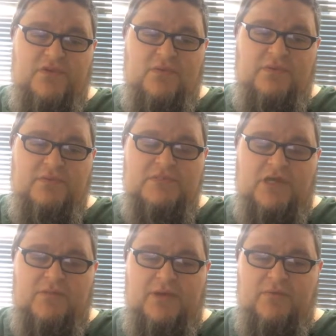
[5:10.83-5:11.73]
You know, we were
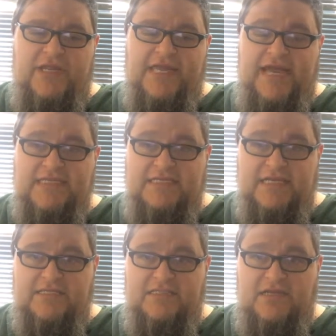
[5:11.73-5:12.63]
talking about
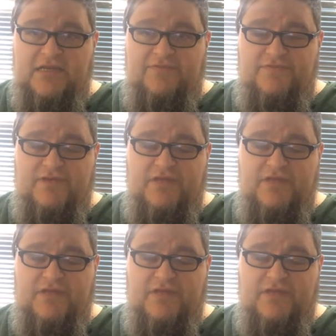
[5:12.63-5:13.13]
recasting and stuff,